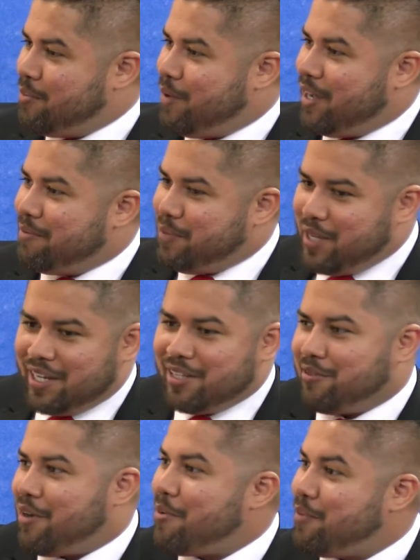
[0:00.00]
about being
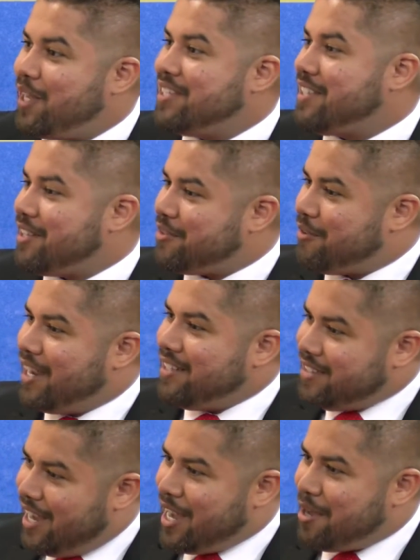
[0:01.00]
in the right place at the
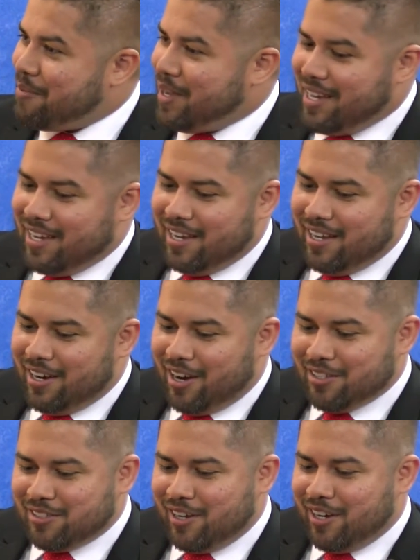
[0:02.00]
right time. And it
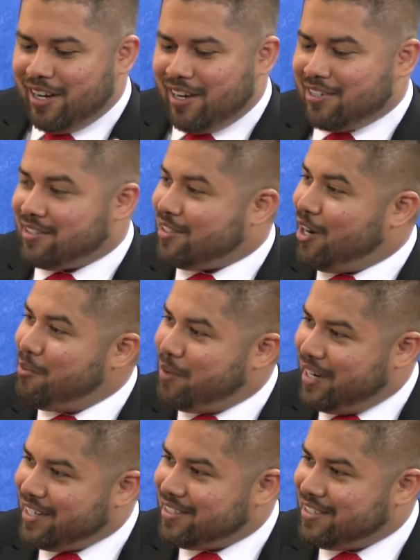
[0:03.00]
all started at a
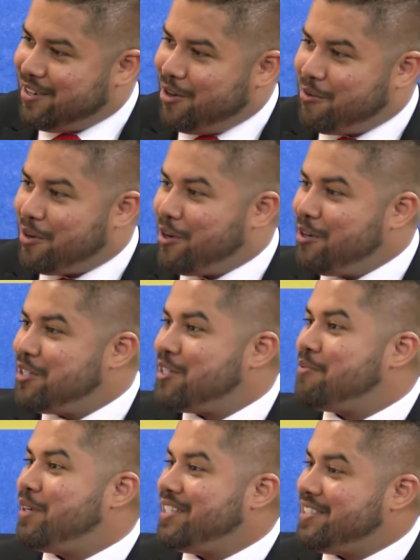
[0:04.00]
Starbucks, overheard
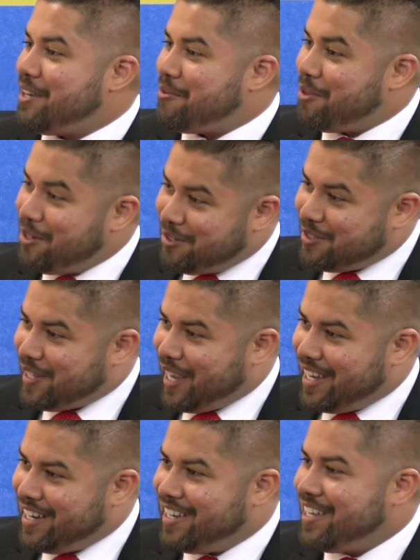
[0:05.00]
somebody say real
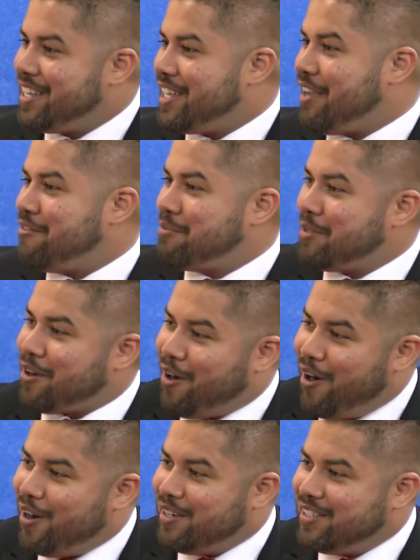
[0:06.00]
estate, gave them the
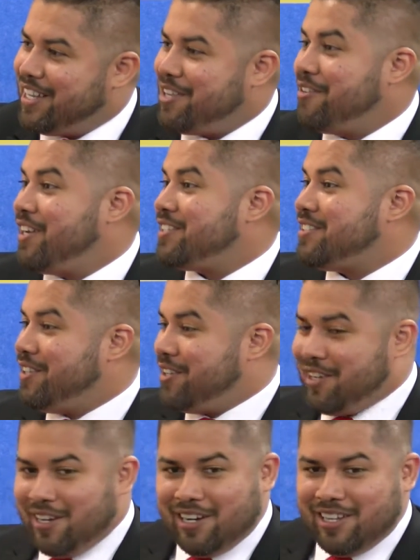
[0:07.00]
card, then the
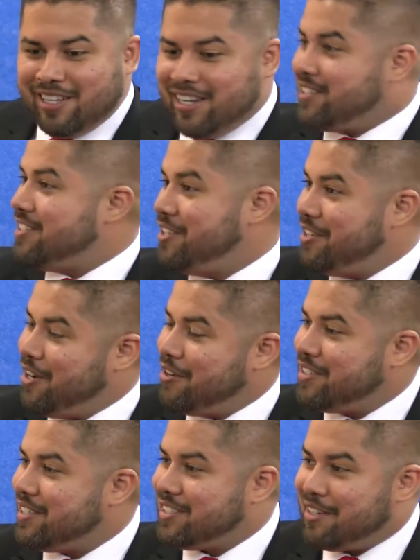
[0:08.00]
next thing you know,
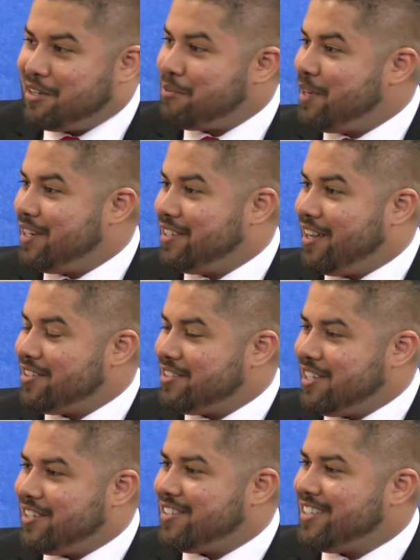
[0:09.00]
it's a $70 million sale.